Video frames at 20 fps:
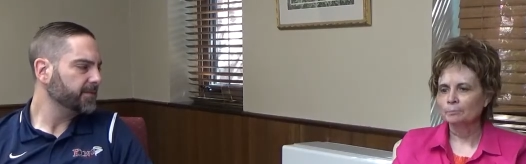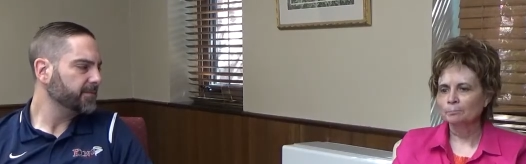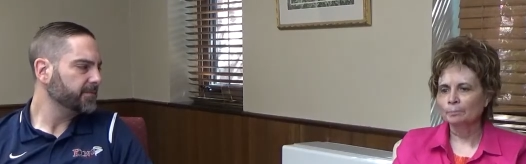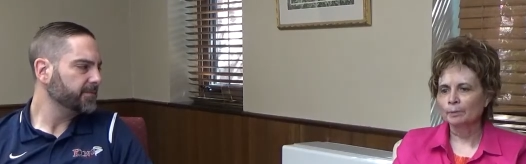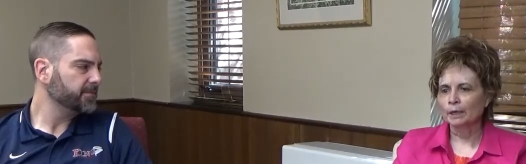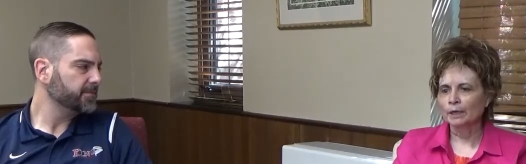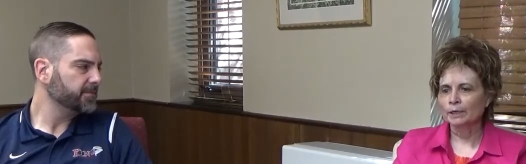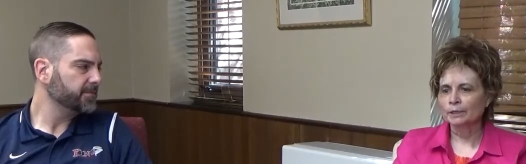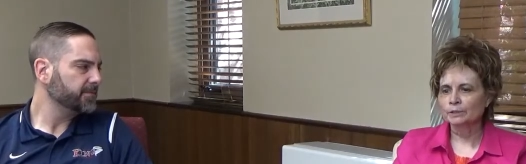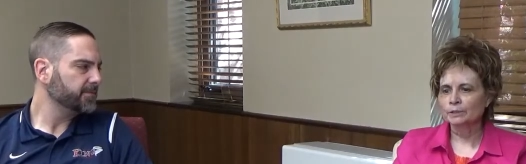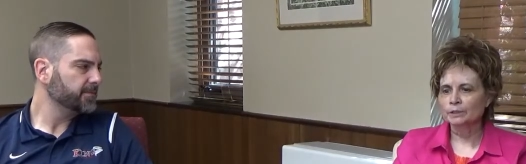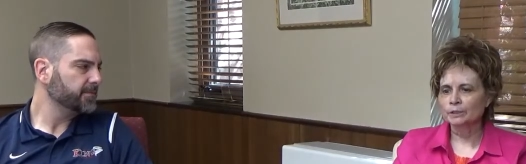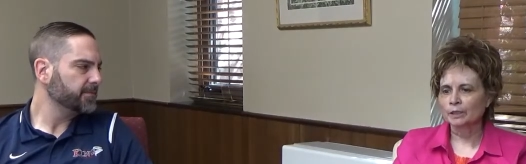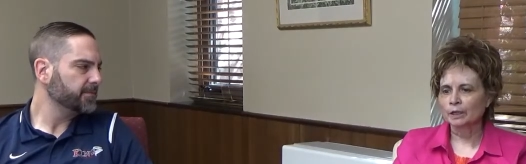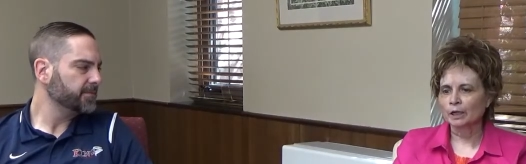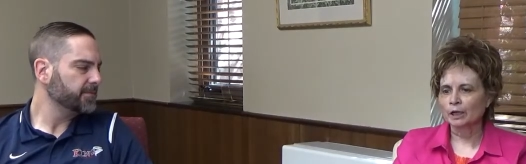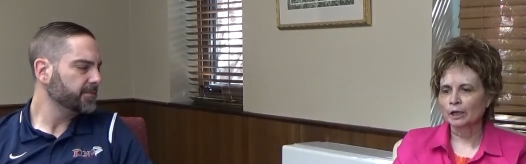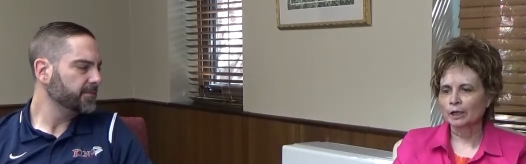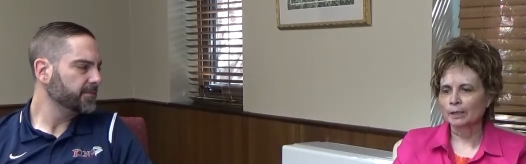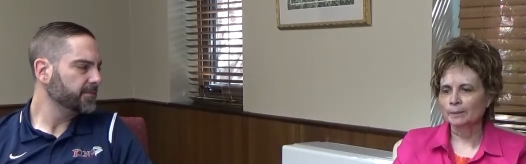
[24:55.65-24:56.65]
Speaker 1: but
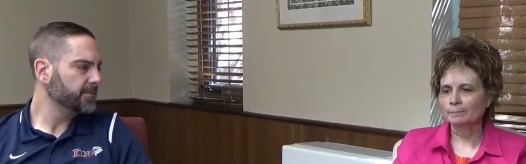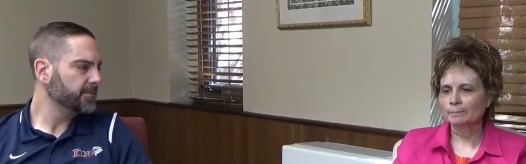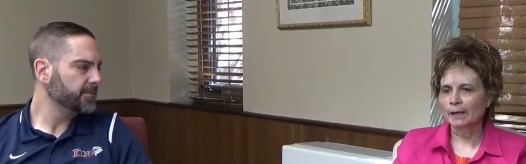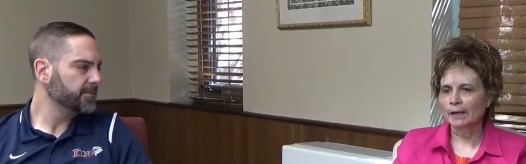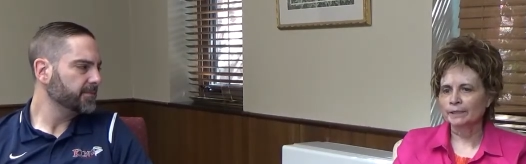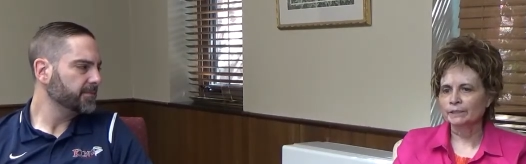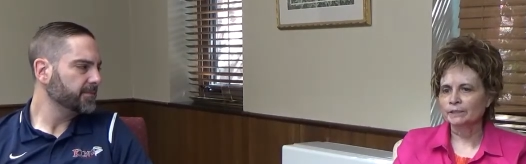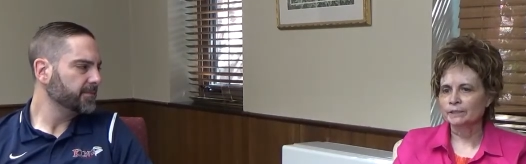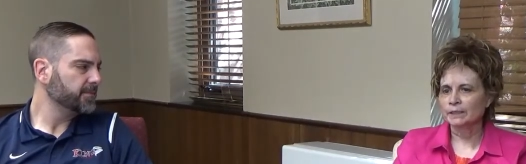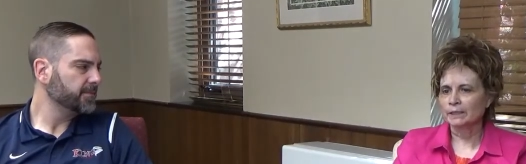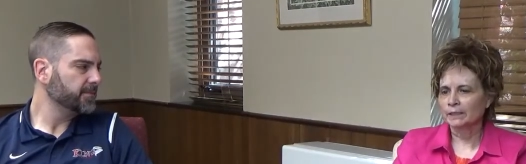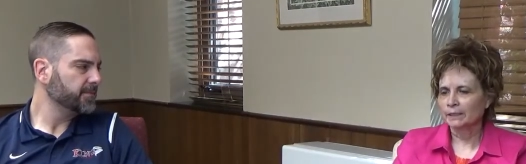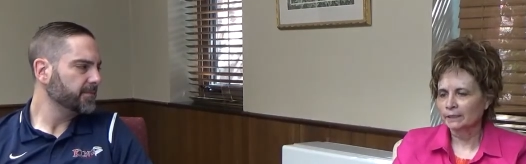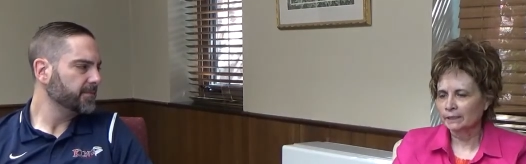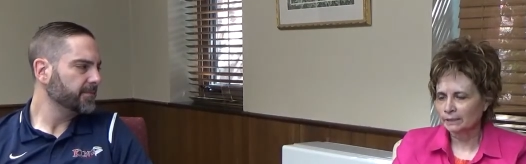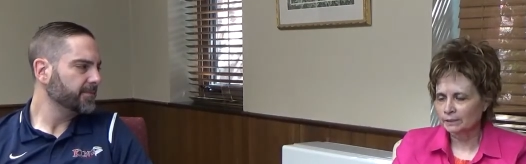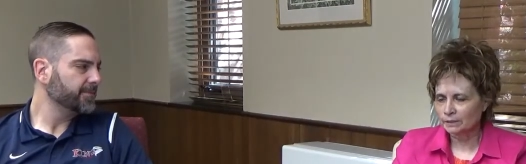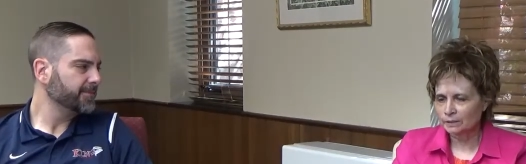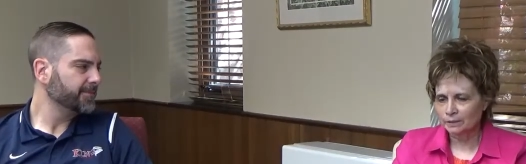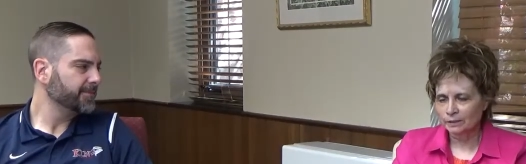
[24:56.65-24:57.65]
um, I did
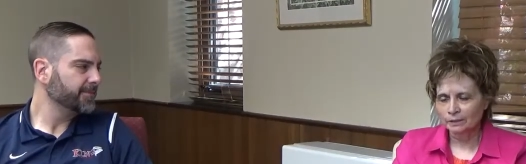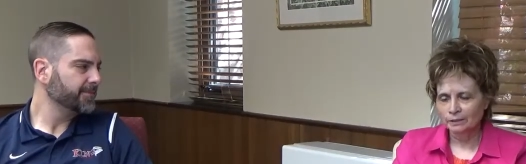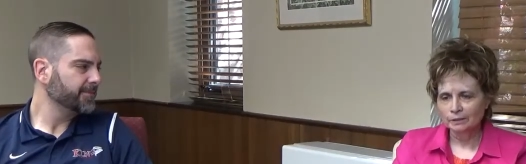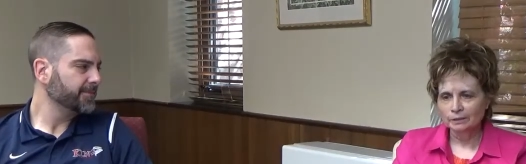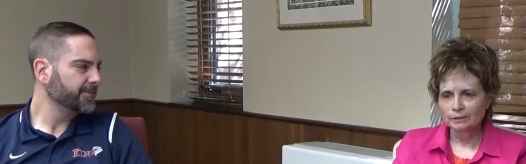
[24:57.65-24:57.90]
it.